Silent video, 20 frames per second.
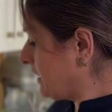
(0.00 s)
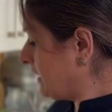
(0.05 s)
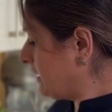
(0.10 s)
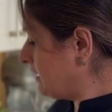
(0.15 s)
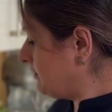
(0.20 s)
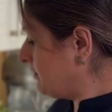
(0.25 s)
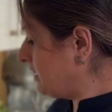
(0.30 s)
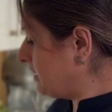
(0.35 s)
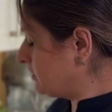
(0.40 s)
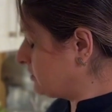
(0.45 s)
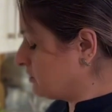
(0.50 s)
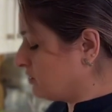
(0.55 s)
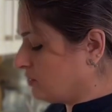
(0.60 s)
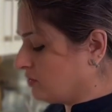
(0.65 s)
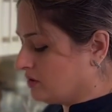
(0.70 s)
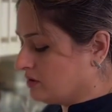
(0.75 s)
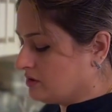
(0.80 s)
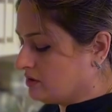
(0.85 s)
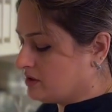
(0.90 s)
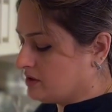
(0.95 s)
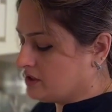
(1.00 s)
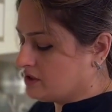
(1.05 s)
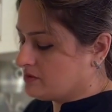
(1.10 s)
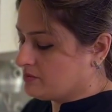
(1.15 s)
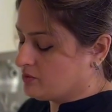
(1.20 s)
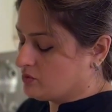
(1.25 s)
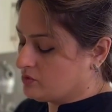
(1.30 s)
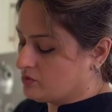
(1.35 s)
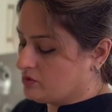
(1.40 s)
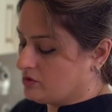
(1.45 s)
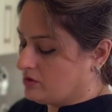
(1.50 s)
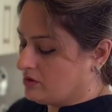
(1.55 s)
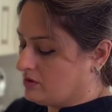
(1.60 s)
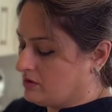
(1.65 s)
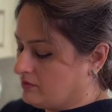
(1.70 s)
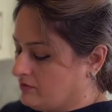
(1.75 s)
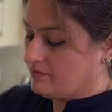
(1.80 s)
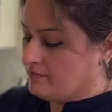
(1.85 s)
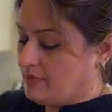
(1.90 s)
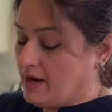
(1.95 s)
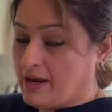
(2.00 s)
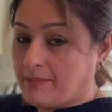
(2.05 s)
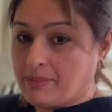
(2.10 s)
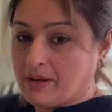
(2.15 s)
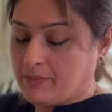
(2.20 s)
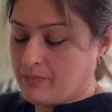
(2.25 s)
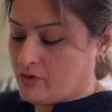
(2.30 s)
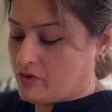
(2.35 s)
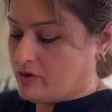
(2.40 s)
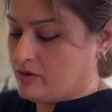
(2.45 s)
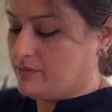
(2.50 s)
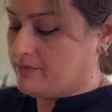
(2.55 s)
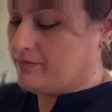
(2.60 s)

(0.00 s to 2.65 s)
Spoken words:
And about quarter teaspoon of black pepper.